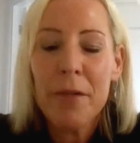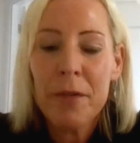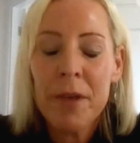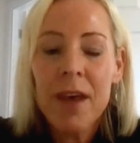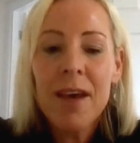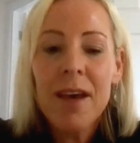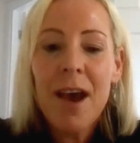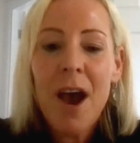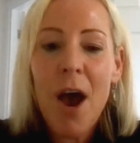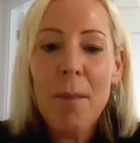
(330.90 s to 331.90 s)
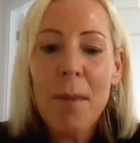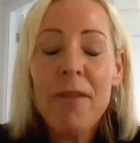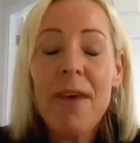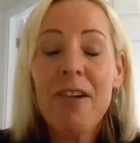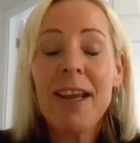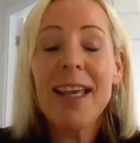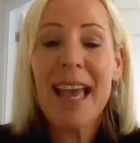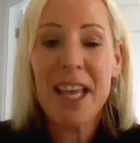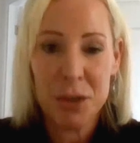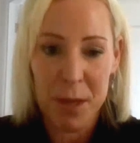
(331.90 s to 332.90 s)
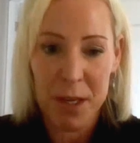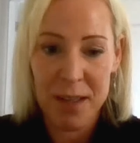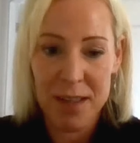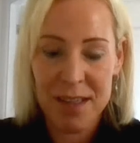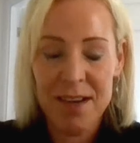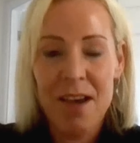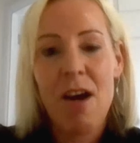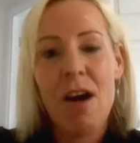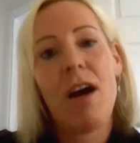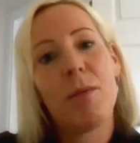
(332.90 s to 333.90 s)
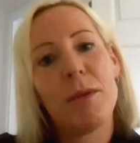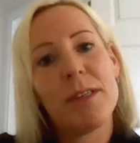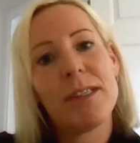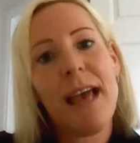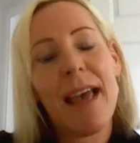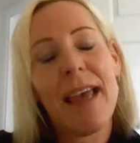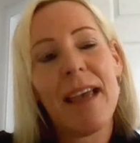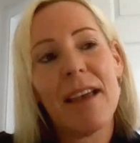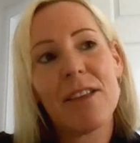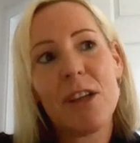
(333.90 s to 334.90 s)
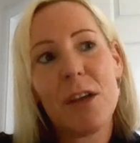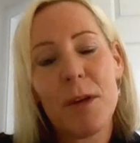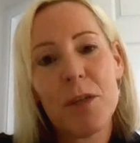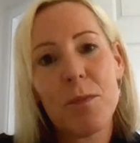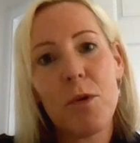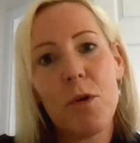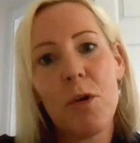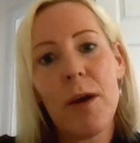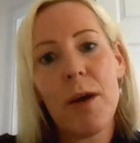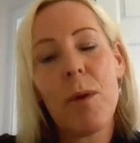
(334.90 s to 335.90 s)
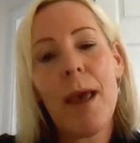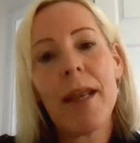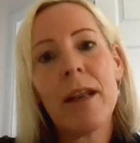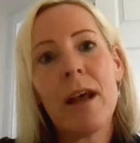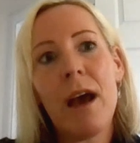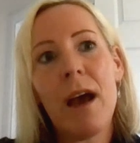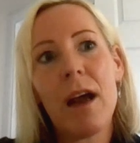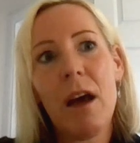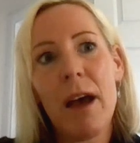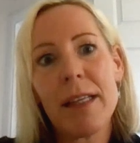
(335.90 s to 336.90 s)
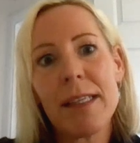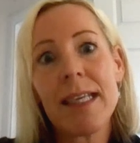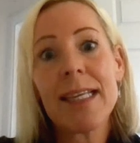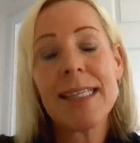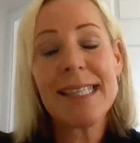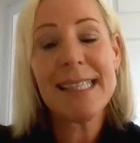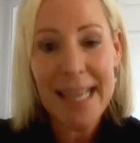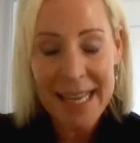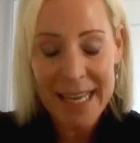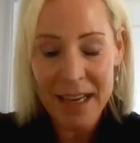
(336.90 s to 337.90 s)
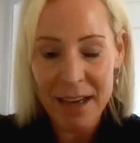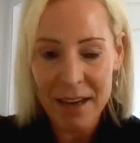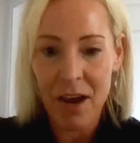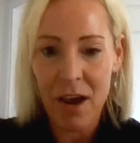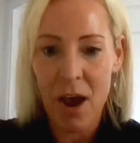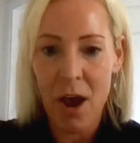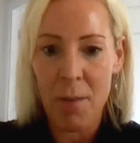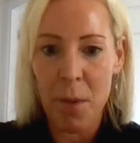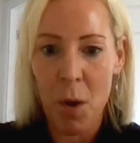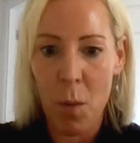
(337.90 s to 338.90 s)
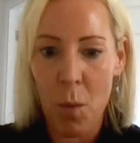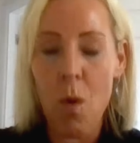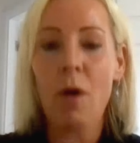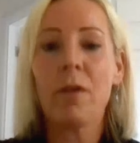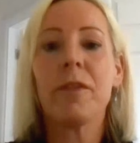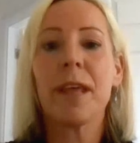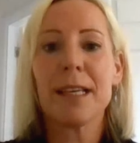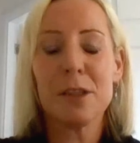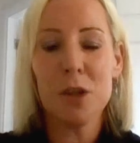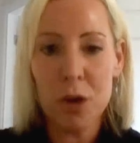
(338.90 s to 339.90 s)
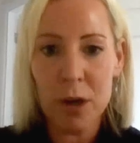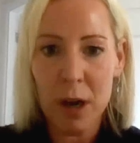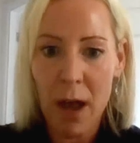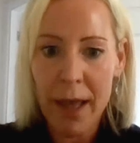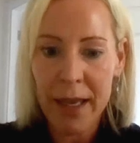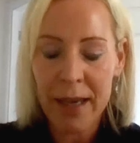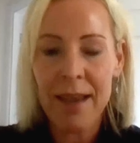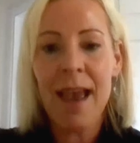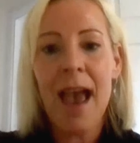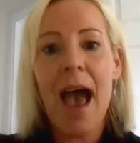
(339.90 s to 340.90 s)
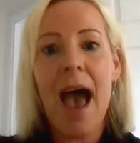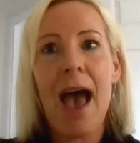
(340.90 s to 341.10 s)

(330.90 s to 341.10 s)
with their engagement, I would say, so much more. When clients can see what things look like,